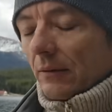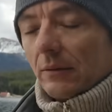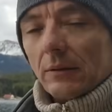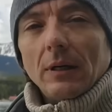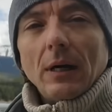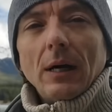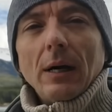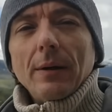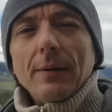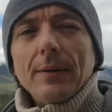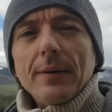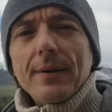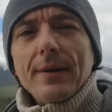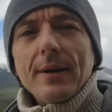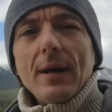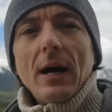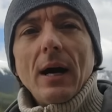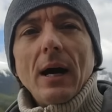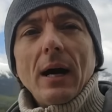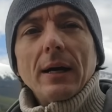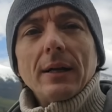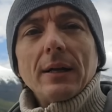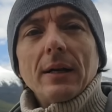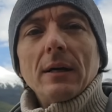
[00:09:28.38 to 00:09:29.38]

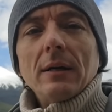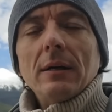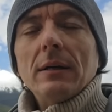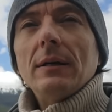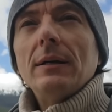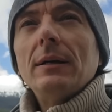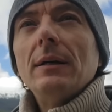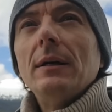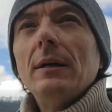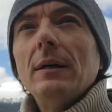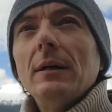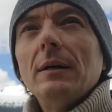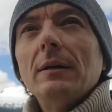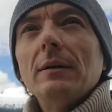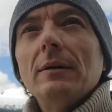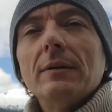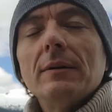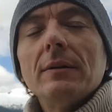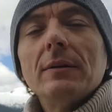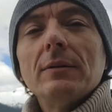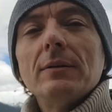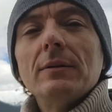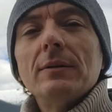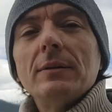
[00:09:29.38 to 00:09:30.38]
uh,
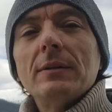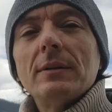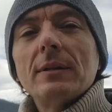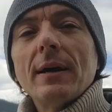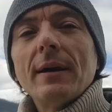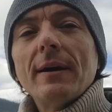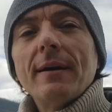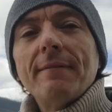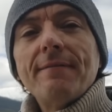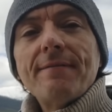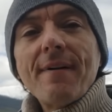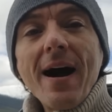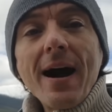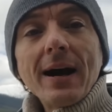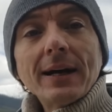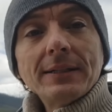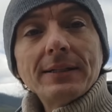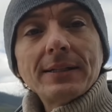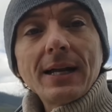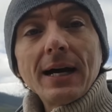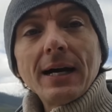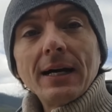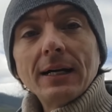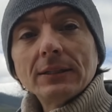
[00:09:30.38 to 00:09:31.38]
the fact
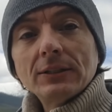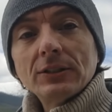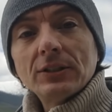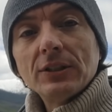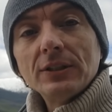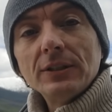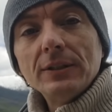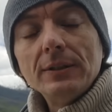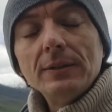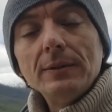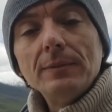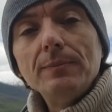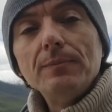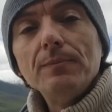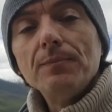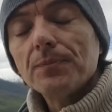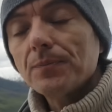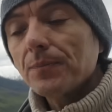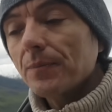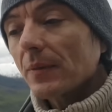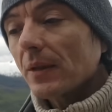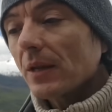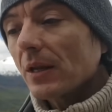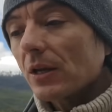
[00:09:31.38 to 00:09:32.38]
that um,
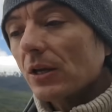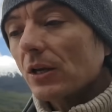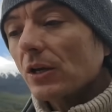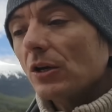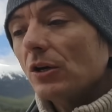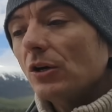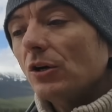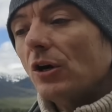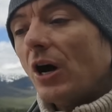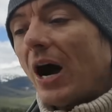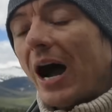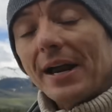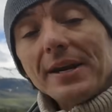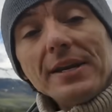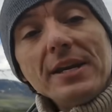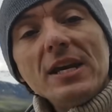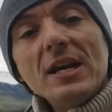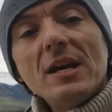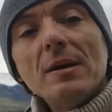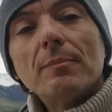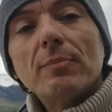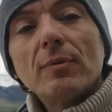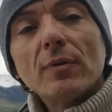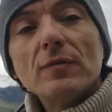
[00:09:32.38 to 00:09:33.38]
honey
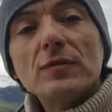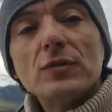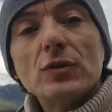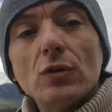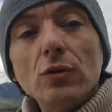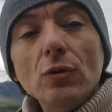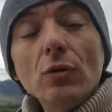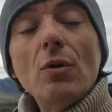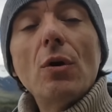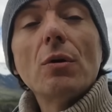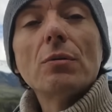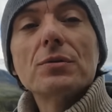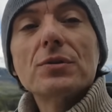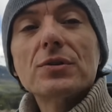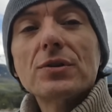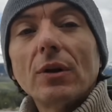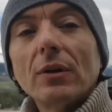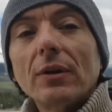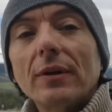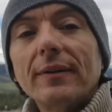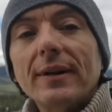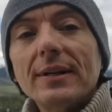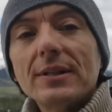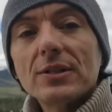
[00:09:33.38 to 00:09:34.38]
improves glucose
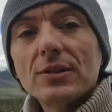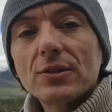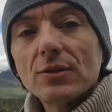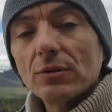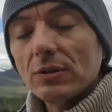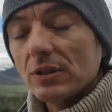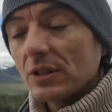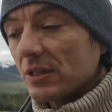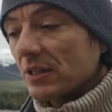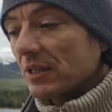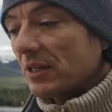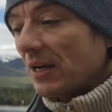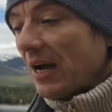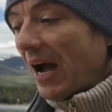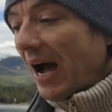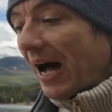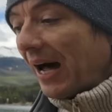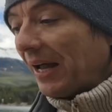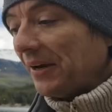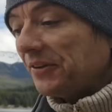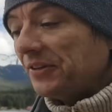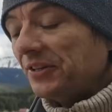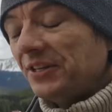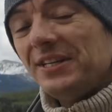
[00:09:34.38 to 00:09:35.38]
tolerance, so it's
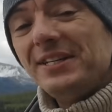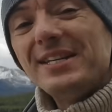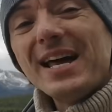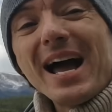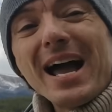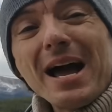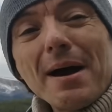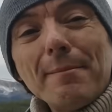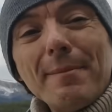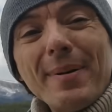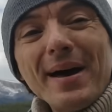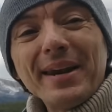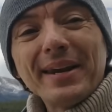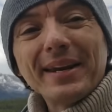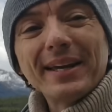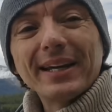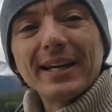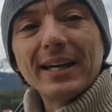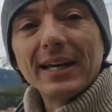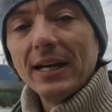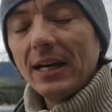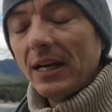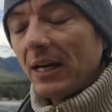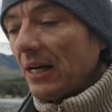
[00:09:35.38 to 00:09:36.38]
anti-diabetic.
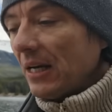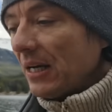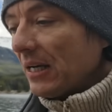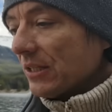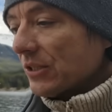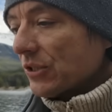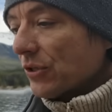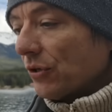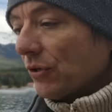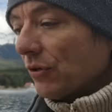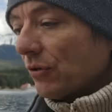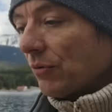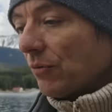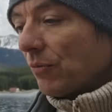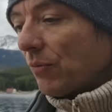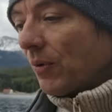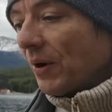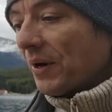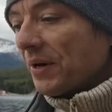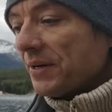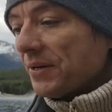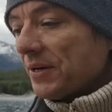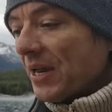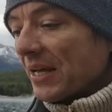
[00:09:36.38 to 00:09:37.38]
So
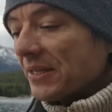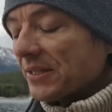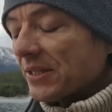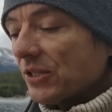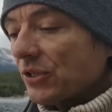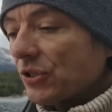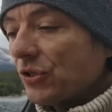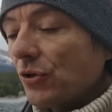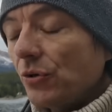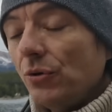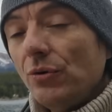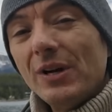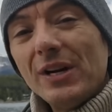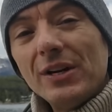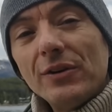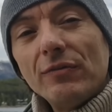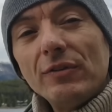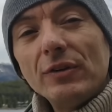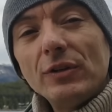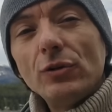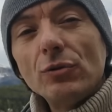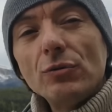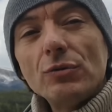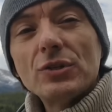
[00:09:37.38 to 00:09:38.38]
what does it do? It
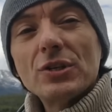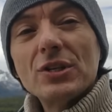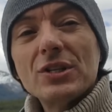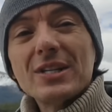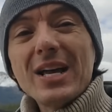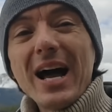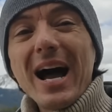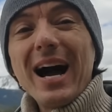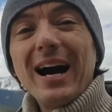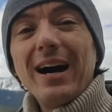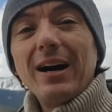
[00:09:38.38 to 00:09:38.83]
reduces